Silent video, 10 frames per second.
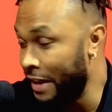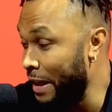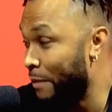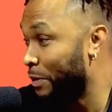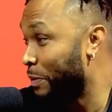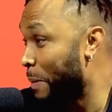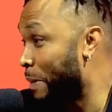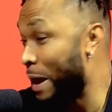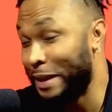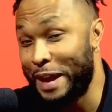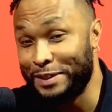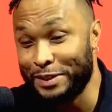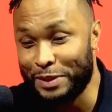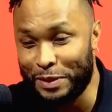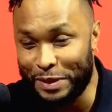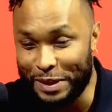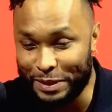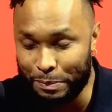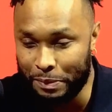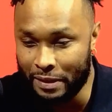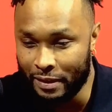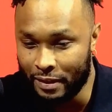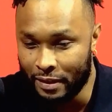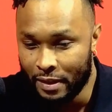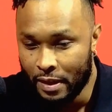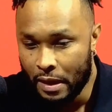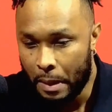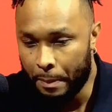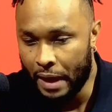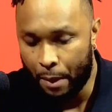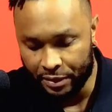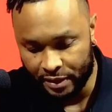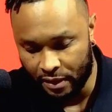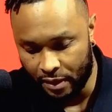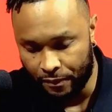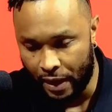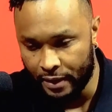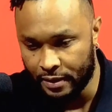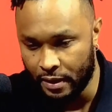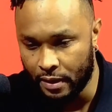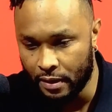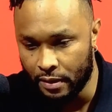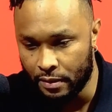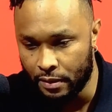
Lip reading: can have a podcast just on this, but I would say the advice is,